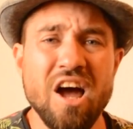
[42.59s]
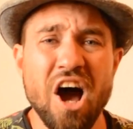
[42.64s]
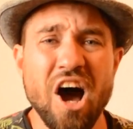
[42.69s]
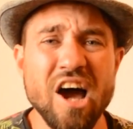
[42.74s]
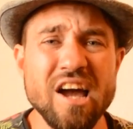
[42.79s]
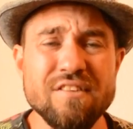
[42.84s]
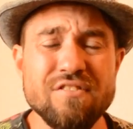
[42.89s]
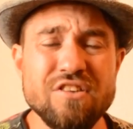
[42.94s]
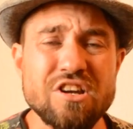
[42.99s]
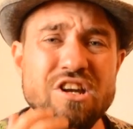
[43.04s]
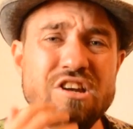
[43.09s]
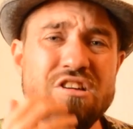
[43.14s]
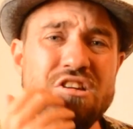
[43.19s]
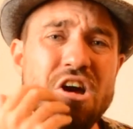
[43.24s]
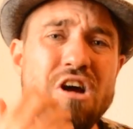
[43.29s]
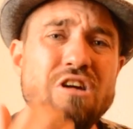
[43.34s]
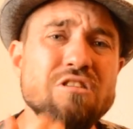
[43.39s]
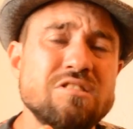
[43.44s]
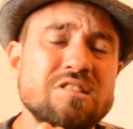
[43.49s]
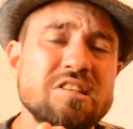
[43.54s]
I have
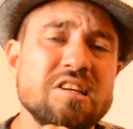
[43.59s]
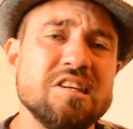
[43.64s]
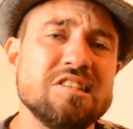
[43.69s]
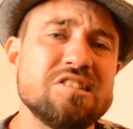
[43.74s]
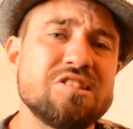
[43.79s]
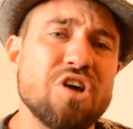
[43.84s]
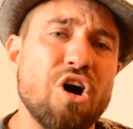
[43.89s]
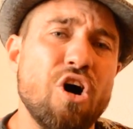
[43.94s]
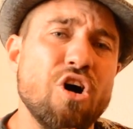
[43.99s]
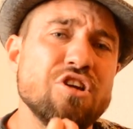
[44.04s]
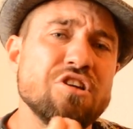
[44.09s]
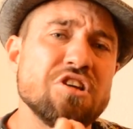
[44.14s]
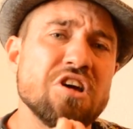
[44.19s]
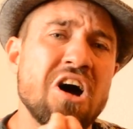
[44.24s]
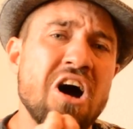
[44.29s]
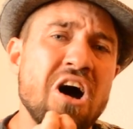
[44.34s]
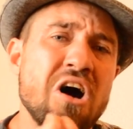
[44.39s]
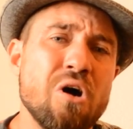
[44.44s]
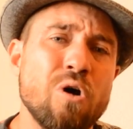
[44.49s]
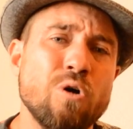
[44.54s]
noticed, on the
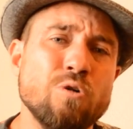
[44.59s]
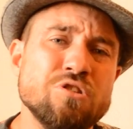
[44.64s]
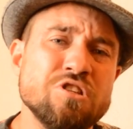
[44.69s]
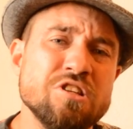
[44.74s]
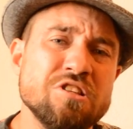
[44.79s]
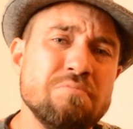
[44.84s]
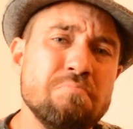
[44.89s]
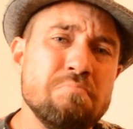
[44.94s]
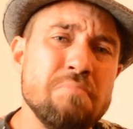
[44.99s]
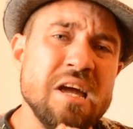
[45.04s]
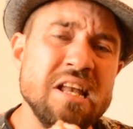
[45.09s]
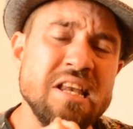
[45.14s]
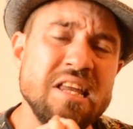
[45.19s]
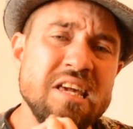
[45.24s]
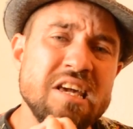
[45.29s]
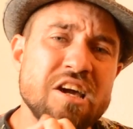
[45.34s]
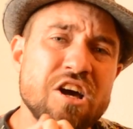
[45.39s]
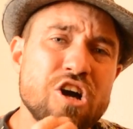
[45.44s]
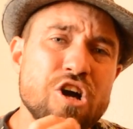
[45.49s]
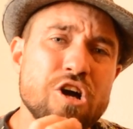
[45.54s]
whole, that
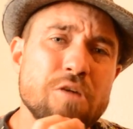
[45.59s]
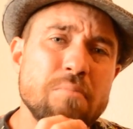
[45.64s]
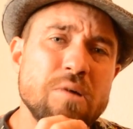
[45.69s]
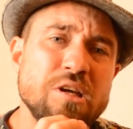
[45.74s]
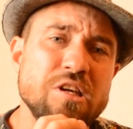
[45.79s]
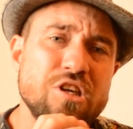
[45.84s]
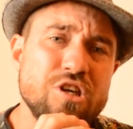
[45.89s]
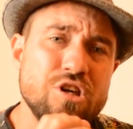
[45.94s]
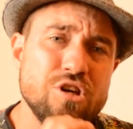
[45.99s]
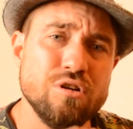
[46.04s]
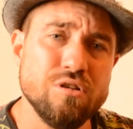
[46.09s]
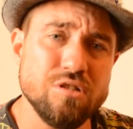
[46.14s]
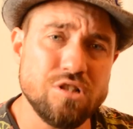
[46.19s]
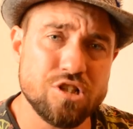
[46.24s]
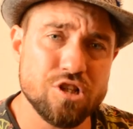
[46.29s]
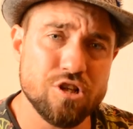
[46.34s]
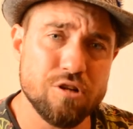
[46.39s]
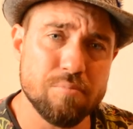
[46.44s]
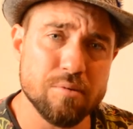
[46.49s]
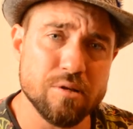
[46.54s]
many um,
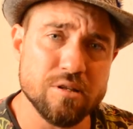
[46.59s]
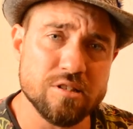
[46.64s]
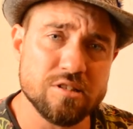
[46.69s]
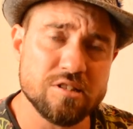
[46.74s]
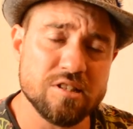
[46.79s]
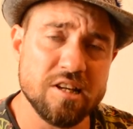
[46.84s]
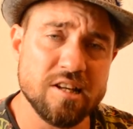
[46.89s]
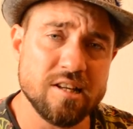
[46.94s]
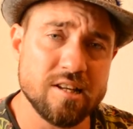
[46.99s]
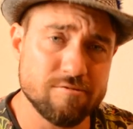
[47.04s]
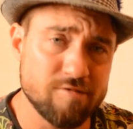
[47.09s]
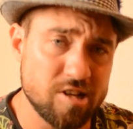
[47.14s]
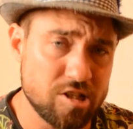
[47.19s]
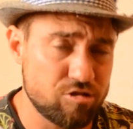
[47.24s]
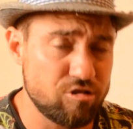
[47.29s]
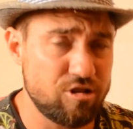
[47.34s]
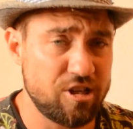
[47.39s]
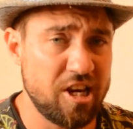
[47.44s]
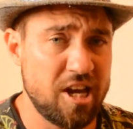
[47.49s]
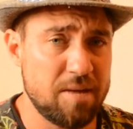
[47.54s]
YouTubers in the
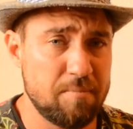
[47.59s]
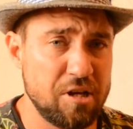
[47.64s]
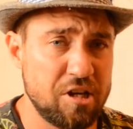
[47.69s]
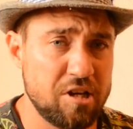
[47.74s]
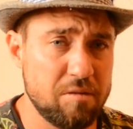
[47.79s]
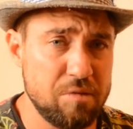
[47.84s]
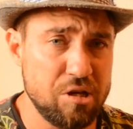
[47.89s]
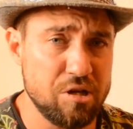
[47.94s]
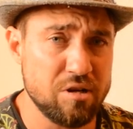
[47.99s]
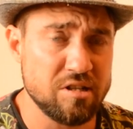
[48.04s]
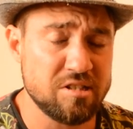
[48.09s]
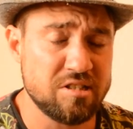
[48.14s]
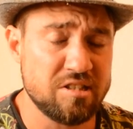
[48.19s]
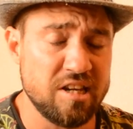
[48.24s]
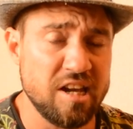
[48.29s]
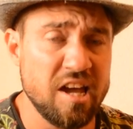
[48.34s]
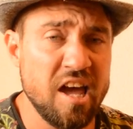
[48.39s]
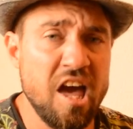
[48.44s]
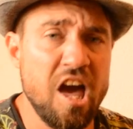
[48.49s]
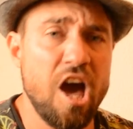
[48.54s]
retro gaming
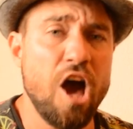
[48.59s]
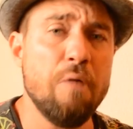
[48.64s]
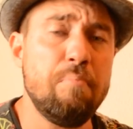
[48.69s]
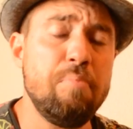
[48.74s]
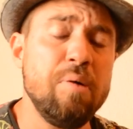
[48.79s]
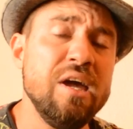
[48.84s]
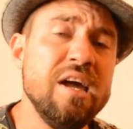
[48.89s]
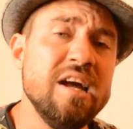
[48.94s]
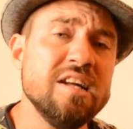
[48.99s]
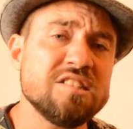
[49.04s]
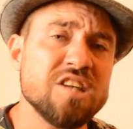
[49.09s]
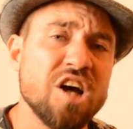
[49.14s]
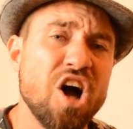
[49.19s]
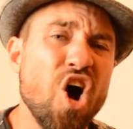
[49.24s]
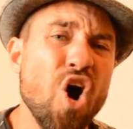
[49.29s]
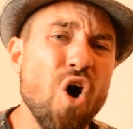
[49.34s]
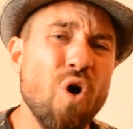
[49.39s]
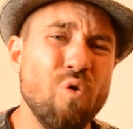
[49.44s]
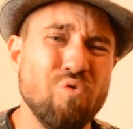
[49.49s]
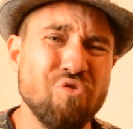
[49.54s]
community appear to
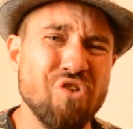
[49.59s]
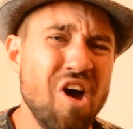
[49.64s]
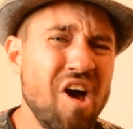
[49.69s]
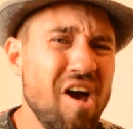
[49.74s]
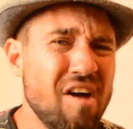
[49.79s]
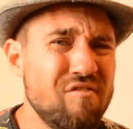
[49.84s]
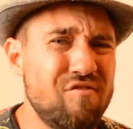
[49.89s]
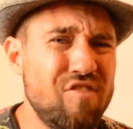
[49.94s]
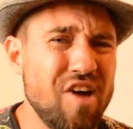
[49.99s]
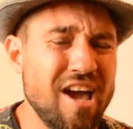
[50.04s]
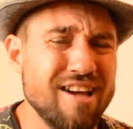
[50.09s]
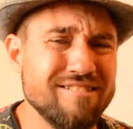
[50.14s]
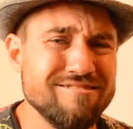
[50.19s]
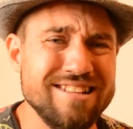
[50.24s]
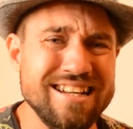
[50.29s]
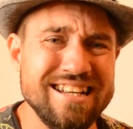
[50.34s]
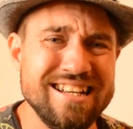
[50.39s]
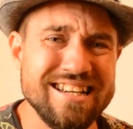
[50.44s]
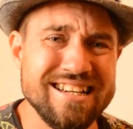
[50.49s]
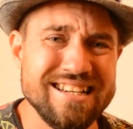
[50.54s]
hold
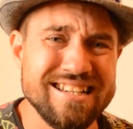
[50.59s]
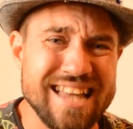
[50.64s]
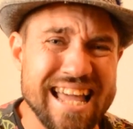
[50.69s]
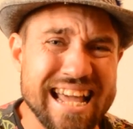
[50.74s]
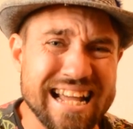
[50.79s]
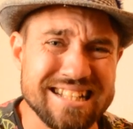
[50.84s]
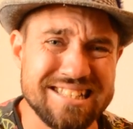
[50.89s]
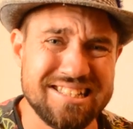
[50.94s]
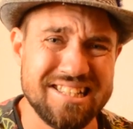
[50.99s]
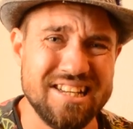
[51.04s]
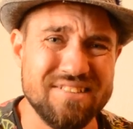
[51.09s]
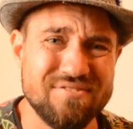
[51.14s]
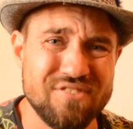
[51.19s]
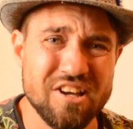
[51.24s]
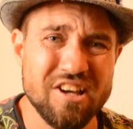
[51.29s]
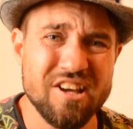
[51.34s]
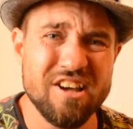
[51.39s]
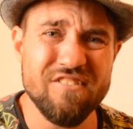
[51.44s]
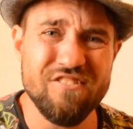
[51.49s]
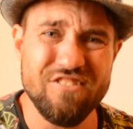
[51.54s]
very negative
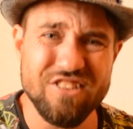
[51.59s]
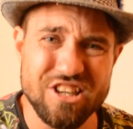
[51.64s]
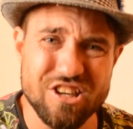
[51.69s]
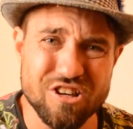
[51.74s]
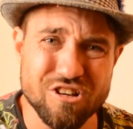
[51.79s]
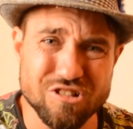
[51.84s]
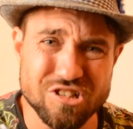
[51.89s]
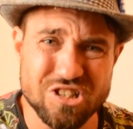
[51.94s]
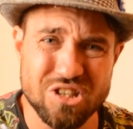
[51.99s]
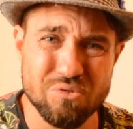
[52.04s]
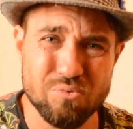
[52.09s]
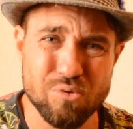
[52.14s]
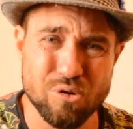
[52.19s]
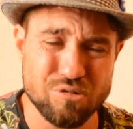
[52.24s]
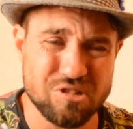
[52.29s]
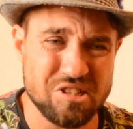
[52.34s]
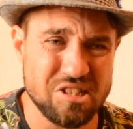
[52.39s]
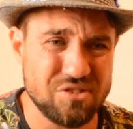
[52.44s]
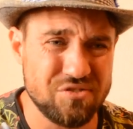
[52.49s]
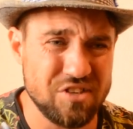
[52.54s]
views
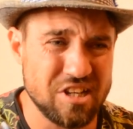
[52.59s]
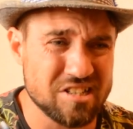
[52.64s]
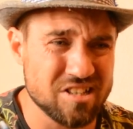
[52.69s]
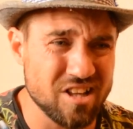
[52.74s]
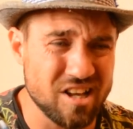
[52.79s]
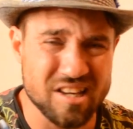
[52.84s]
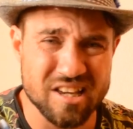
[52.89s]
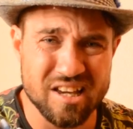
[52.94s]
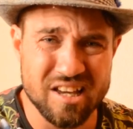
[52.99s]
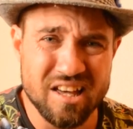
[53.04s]
towards these things, like